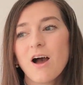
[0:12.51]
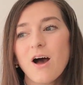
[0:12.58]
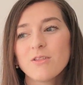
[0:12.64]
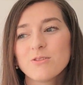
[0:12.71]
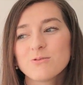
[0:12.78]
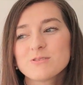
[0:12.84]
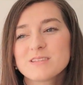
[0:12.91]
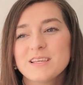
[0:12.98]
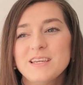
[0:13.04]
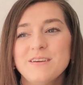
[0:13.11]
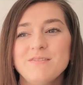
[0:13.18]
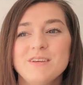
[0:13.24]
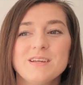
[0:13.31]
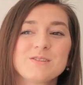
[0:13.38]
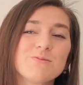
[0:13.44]
on those
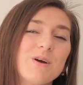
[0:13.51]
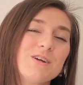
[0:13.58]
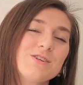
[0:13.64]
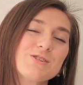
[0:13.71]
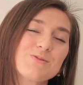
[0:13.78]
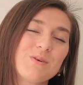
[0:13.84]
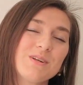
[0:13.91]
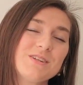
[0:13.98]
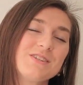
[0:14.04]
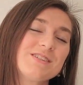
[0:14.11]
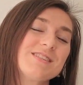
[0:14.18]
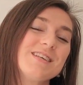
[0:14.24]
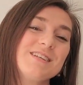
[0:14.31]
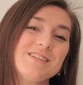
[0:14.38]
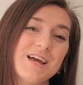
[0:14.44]
evenings where I just wanted to
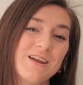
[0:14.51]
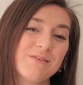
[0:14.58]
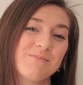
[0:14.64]
sit down